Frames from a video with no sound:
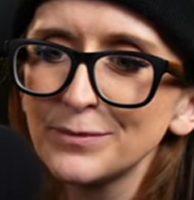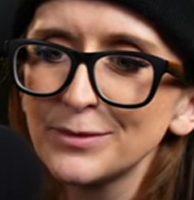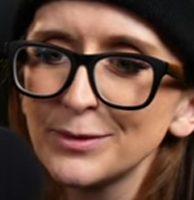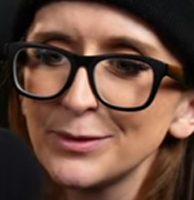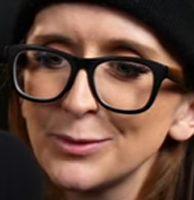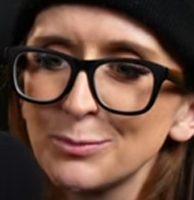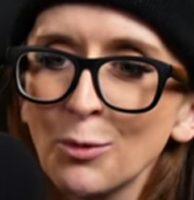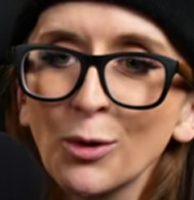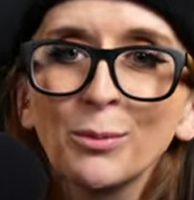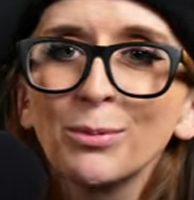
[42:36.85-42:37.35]

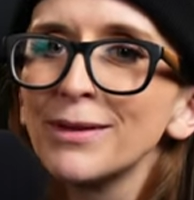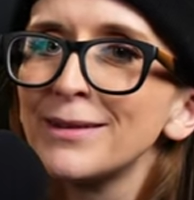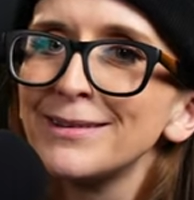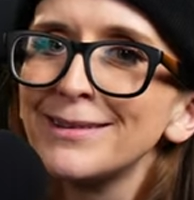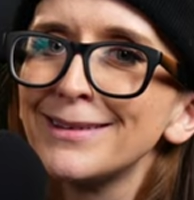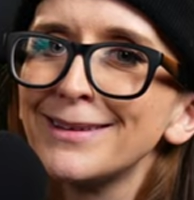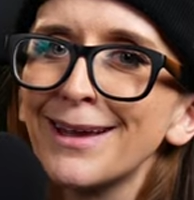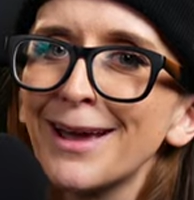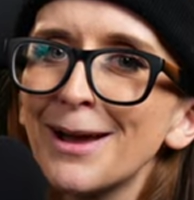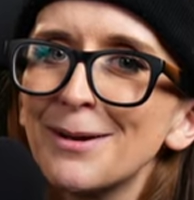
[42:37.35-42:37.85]
more
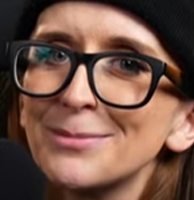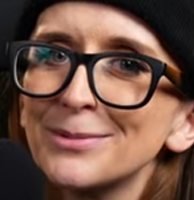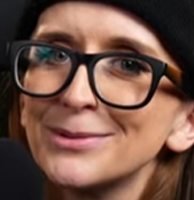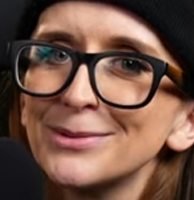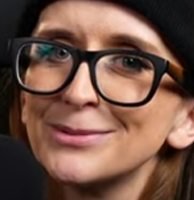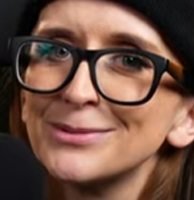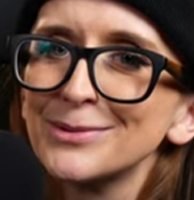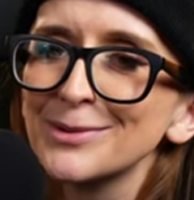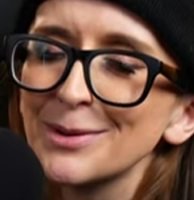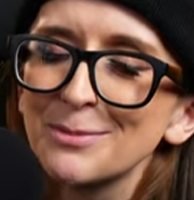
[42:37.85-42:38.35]
blending
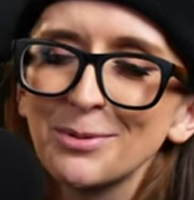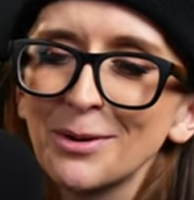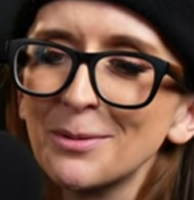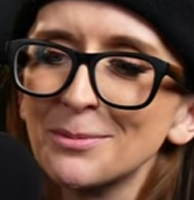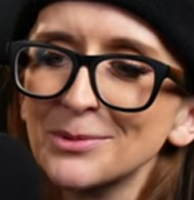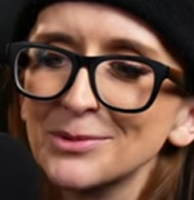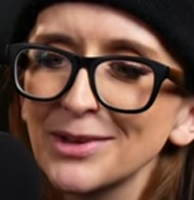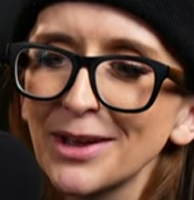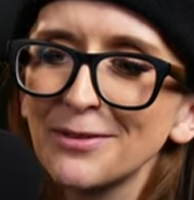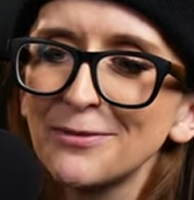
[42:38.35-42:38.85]
happens, I
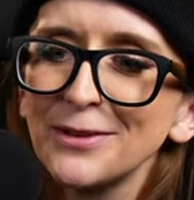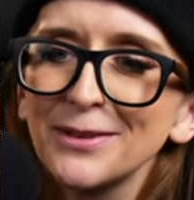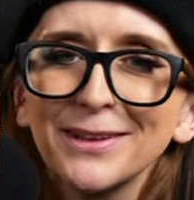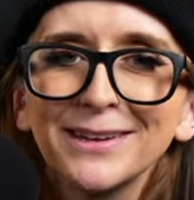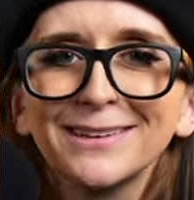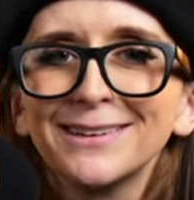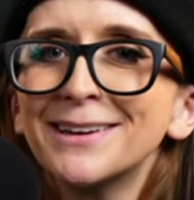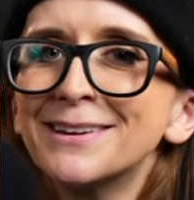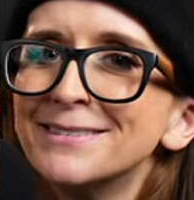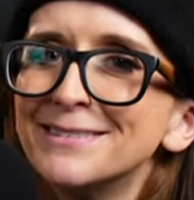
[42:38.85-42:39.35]
promise. I feel
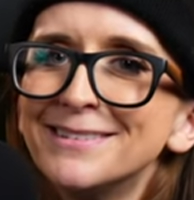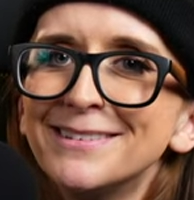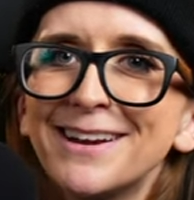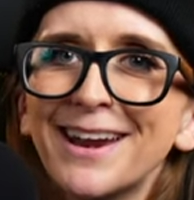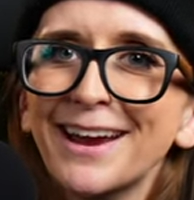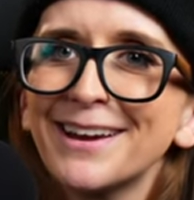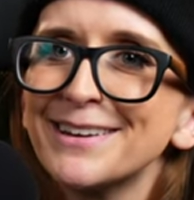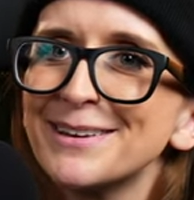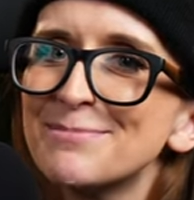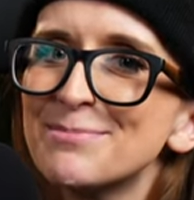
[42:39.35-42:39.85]
like
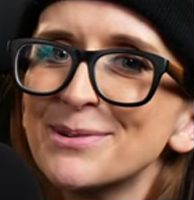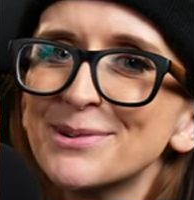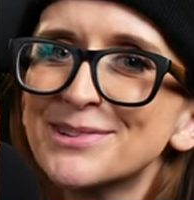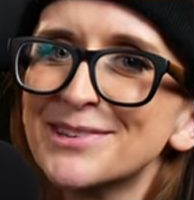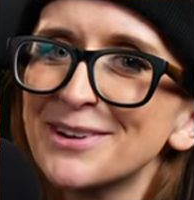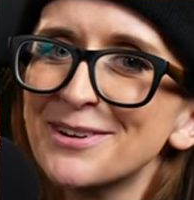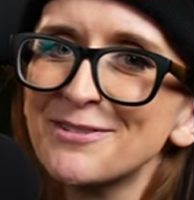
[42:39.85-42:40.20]
90%